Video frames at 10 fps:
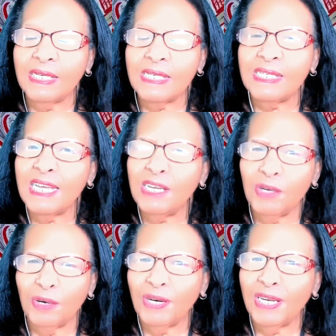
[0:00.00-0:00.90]

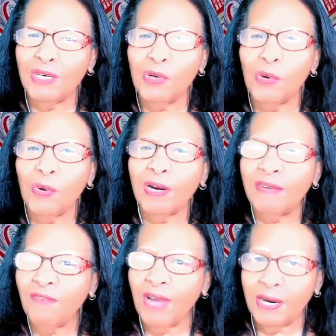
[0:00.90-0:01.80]
senior in your
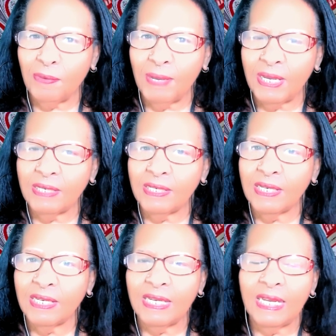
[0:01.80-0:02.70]
environment.
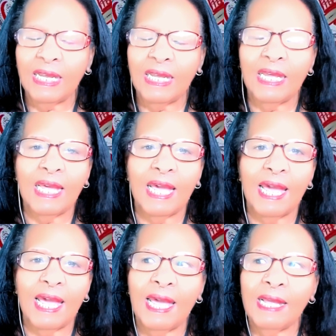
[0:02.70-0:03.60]

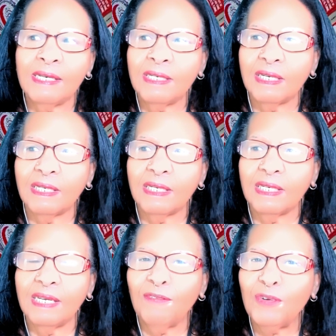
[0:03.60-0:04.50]
And
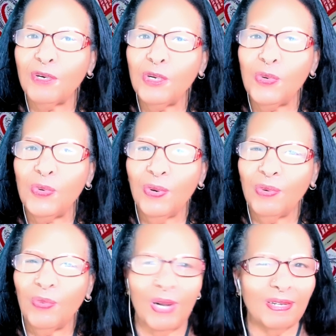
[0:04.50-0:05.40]
if you're new,
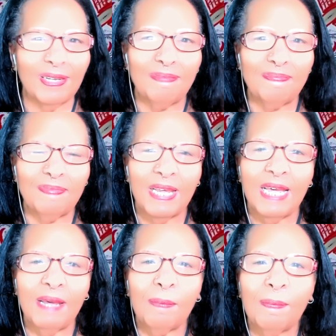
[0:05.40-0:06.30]
welcome.
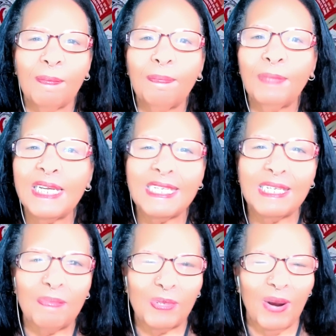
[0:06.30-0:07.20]
Please
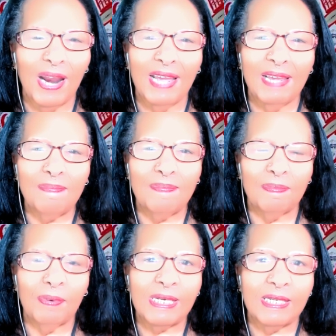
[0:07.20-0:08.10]
subscribe.
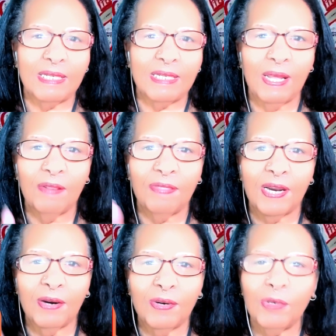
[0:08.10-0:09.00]
Press the bell
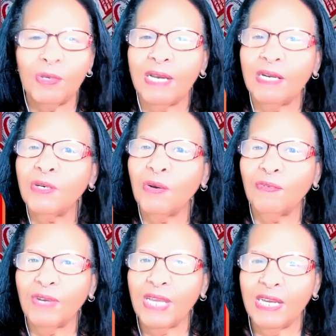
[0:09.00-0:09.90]
there. You'll get a
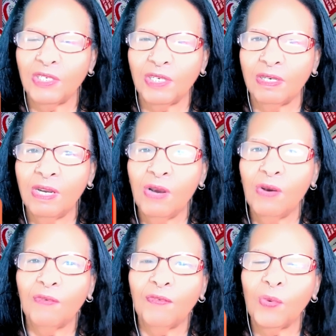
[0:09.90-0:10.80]
notification
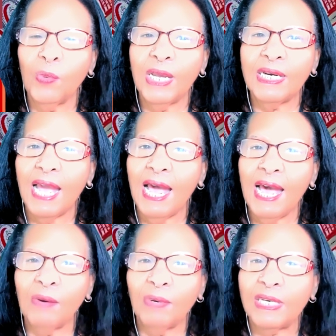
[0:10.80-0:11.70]
for when
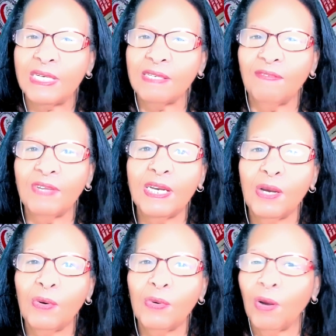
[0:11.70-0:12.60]
I release a
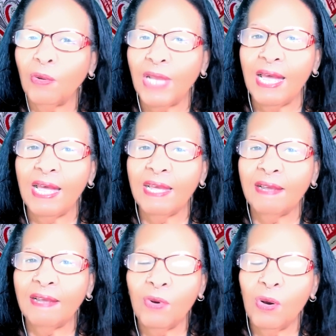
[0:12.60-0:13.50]
video, go
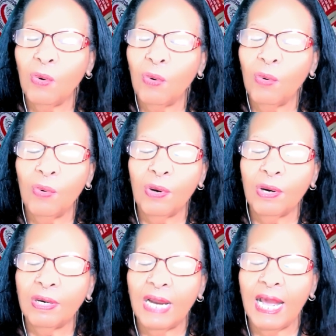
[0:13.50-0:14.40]
live,
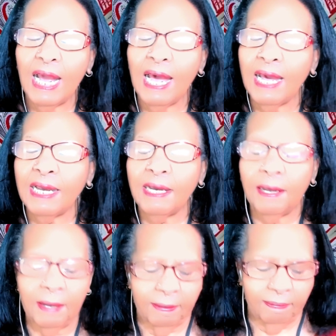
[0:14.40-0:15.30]
or
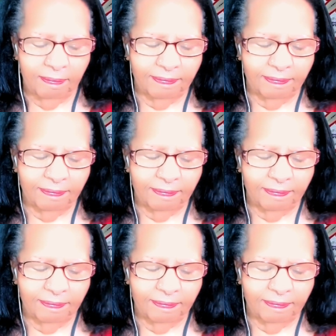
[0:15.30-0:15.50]
I